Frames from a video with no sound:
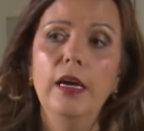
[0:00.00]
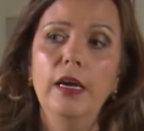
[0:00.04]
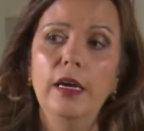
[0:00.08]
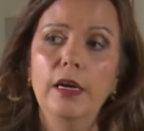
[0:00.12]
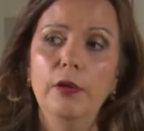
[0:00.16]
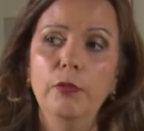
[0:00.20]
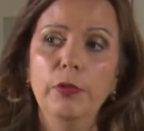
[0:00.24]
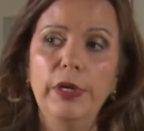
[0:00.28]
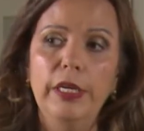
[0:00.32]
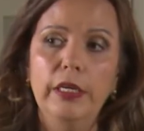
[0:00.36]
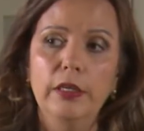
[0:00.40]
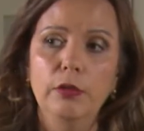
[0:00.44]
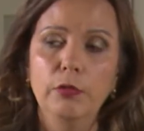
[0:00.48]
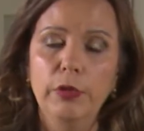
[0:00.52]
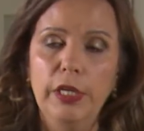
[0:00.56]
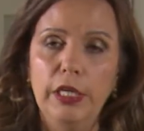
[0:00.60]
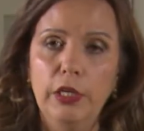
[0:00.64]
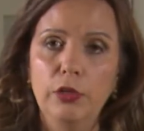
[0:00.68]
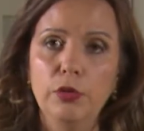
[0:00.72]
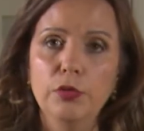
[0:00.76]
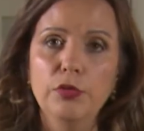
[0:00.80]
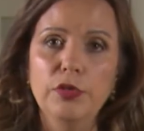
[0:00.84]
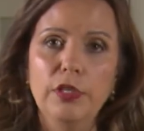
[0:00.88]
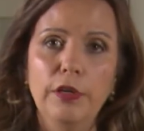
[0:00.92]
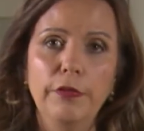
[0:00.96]
We can
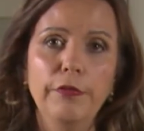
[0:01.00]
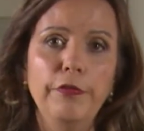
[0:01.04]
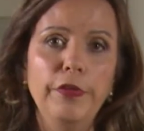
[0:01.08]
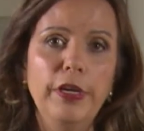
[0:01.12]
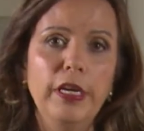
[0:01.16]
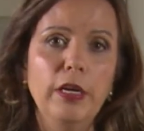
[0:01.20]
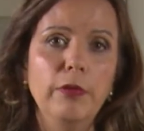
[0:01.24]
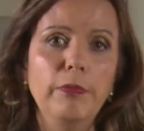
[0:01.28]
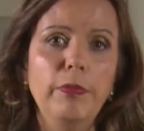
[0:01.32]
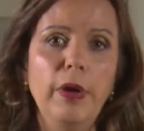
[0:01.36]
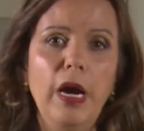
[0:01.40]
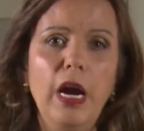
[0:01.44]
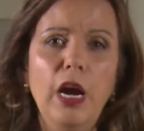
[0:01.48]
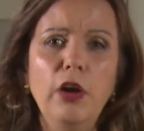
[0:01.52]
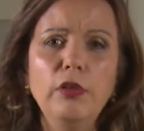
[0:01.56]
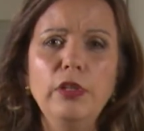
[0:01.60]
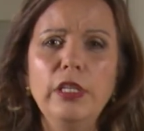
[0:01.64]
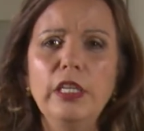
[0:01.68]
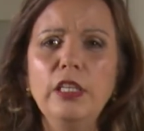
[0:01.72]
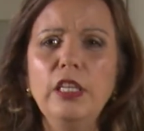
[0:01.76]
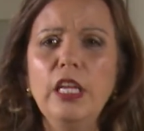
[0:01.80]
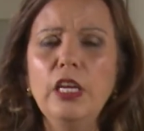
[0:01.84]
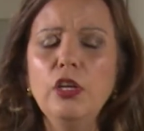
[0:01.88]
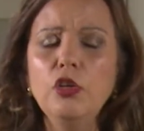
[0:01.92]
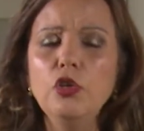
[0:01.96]
do something about.
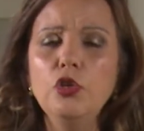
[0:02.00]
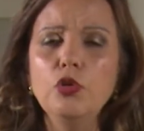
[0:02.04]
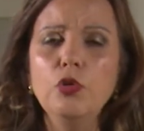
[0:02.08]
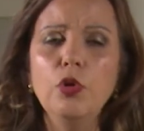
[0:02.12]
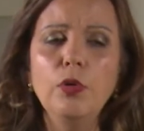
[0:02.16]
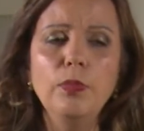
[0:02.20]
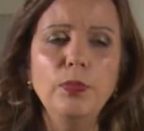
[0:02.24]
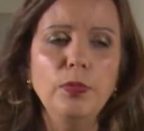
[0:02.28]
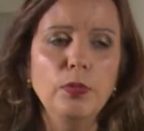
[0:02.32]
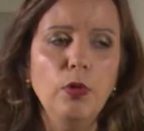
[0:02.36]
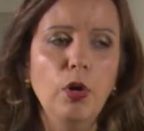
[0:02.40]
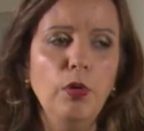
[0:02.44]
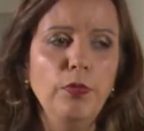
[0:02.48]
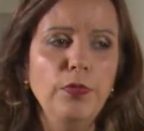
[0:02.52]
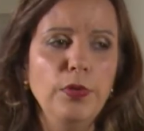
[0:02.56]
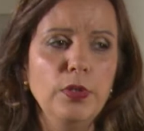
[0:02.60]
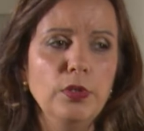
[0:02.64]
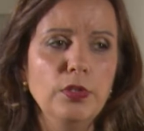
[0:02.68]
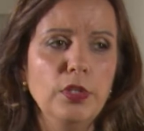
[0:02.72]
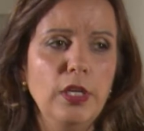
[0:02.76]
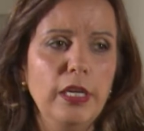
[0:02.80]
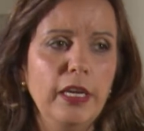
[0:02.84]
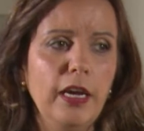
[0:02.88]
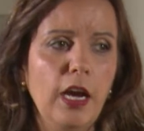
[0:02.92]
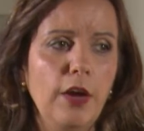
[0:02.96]
And then you
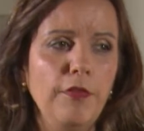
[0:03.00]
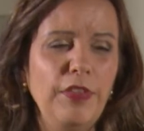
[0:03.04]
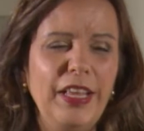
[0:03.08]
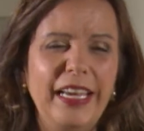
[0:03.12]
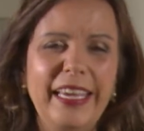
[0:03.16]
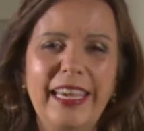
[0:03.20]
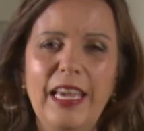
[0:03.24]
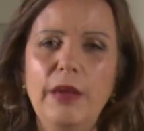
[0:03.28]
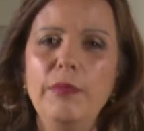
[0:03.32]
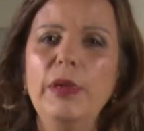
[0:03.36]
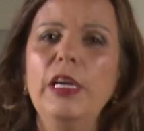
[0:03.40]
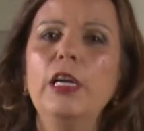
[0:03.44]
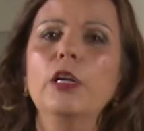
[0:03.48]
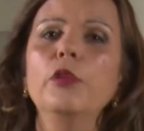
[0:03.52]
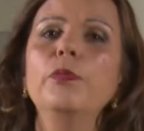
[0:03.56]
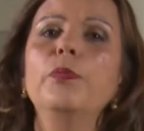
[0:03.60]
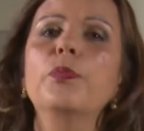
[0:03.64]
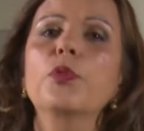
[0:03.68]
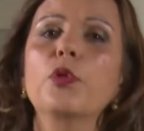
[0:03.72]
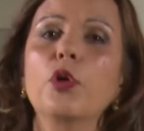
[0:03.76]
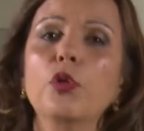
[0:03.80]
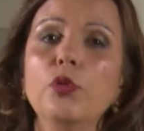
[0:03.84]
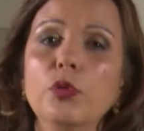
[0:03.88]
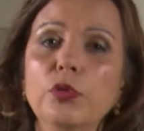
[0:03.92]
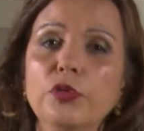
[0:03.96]
obviously have the chemical
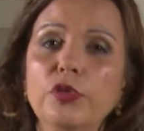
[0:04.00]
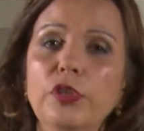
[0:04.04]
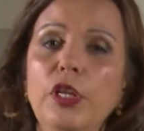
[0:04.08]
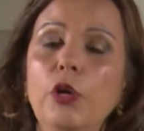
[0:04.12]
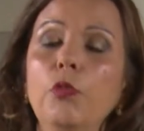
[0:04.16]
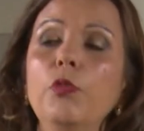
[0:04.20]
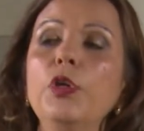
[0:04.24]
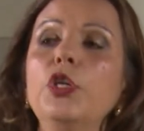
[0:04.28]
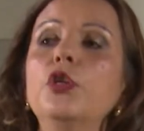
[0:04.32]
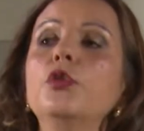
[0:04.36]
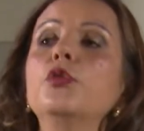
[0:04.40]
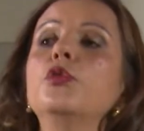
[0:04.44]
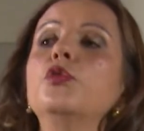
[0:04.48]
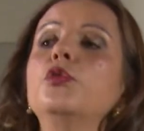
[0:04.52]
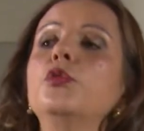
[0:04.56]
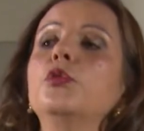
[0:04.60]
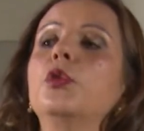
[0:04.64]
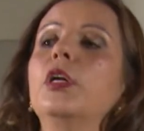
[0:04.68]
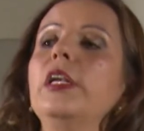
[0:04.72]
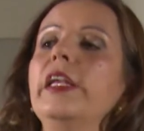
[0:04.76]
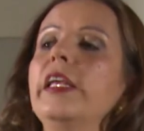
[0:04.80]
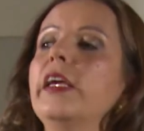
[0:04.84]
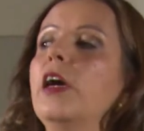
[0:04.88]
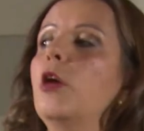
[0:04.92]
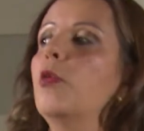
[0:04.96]
products that we use to
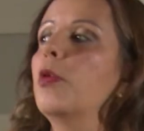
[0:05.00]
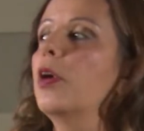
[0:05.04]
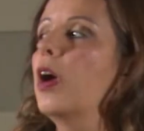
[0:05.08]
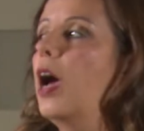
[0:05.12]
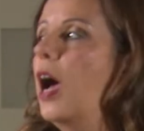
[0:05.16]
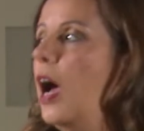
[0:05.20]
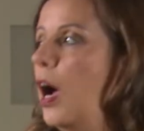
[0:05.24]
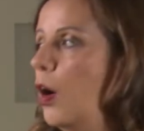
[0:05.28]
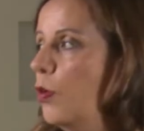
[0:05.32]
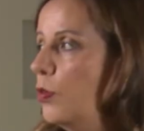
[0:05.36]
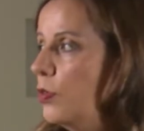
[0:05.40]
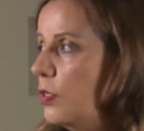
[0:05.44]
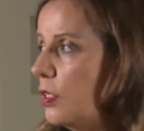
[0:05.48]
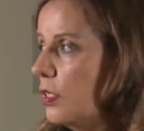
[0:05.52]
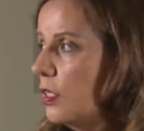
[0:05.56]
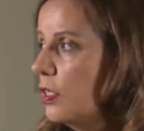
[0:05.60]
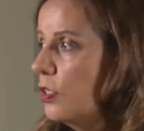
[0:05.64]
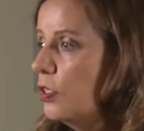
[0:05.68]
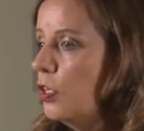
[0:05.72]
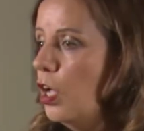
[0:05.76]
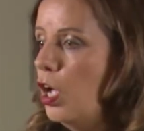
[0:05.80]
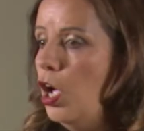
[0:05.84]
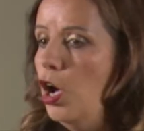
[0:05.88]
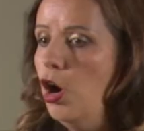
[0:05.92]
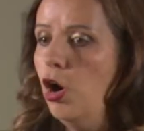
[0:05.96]
clean our houses,
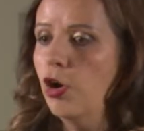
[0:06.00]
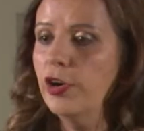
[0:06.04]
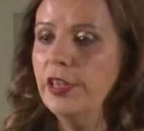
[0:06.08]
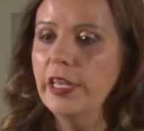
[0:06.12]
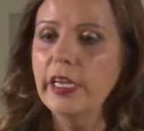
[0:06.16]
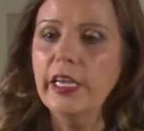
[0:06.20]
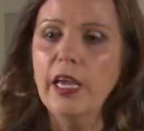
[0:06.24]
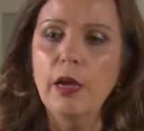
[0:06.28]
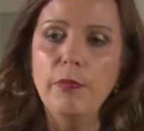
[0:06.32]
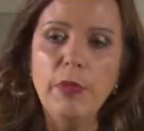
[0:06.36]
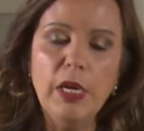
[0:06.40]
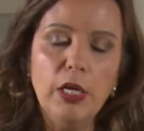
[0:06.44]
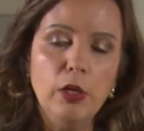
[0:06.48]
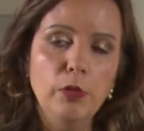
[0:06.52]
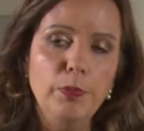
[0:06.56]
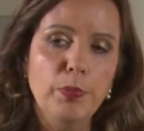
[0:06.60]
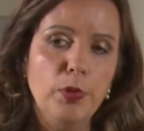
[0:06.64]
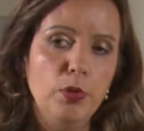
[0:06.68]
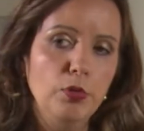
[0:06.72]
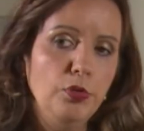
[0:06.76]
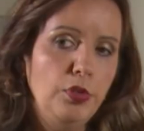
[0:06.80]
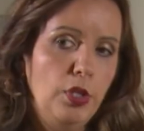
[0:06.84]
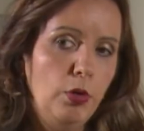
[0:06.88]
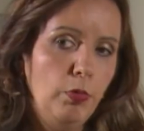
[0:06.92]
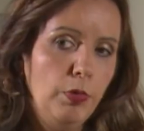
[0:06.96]
or the chemical
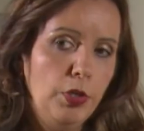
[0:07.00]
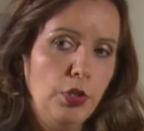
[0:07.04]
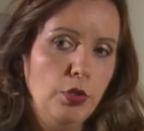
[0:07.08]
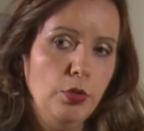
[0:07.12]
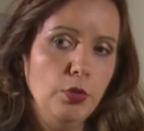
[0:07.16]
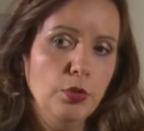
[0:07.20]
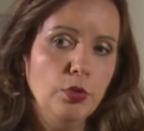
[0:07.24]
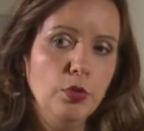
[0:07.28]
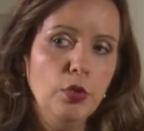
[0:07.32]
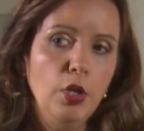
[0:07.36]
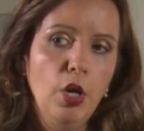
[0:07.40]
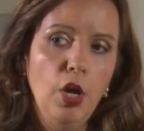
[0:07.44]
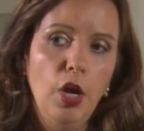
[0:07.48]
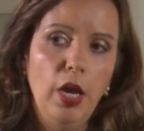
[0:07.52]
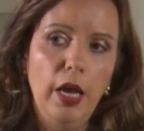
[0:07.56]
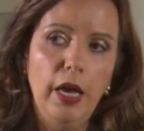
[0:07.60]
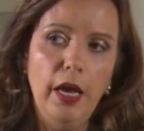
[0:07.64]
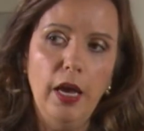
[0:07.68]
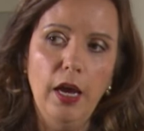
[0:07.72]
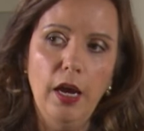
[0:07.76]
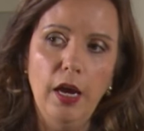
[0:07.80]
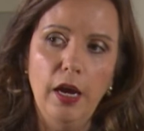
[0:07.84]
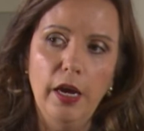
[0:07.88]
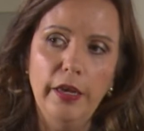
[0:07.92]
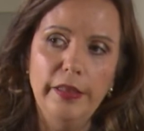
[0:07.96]
products that we use,
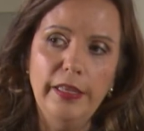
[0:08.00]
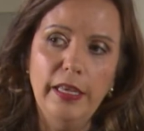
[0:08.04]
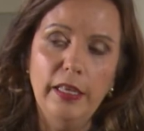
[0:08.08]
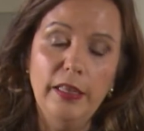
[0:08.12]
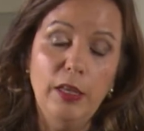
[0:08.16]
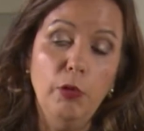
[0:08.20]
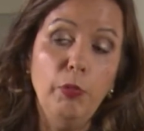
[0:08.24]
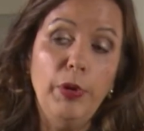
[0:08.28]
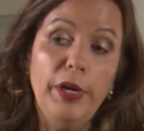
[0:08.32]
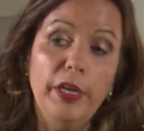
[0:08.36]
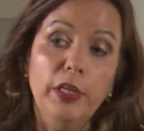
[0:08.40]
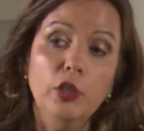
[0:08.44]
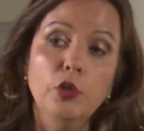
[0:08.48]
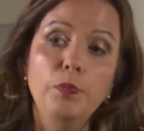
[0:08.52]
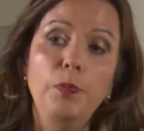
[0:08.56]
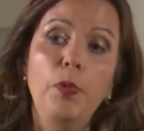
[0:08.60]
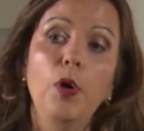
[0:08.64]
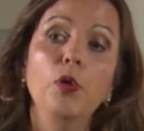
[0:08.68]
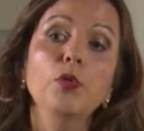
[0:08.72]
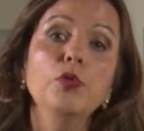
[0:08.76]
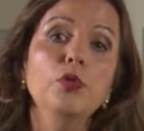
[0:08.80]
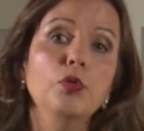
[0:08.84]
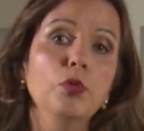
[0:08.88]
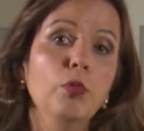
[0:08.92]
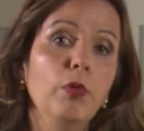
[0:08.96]
that we're
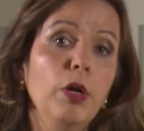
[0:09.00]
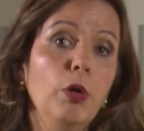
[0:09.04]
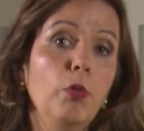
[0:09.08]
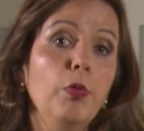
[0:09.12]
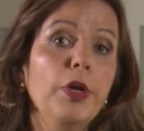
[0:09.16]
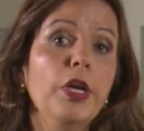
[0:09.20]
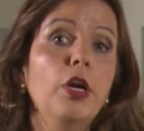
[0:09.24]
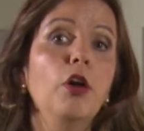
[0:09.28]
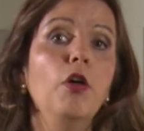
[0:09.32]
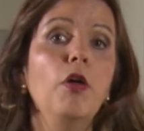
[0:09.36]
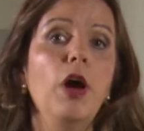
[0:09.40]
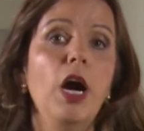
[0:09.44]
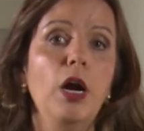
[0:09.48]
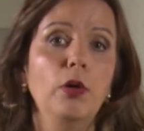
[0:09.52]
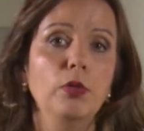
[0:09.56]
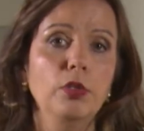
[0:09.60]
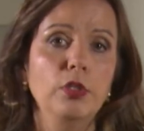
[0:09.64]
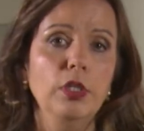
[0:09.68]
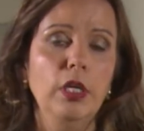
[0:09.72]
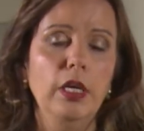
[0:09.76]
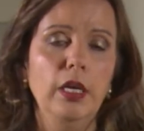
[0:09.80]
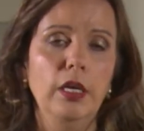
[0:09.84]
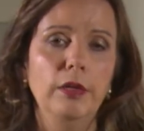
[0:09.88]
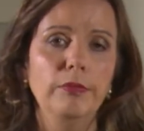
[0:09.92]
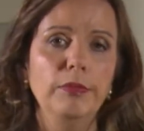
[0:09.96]
exposed to when we go out
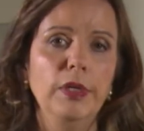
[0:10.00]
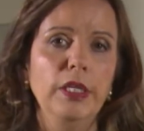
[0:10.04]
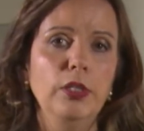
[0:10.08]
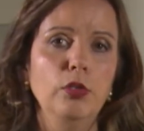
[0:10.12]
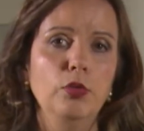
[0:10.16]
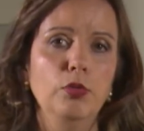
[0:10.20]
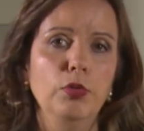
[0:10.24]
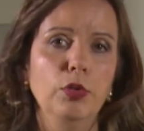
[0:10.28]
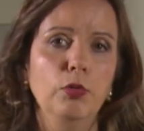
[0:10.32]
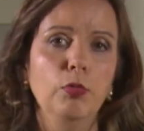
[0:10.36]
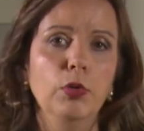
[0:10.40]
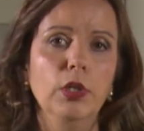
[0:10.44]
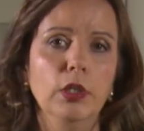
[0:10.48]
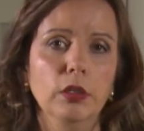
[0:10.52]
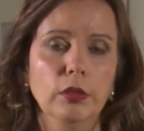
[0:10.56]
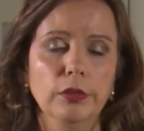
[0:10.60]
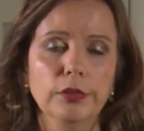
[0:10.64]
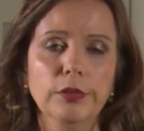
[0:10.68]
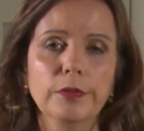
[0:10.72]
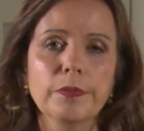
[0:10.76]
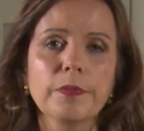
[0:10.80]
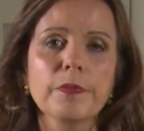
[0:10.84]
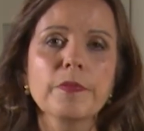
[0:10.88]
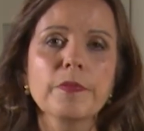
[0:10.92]
into the world.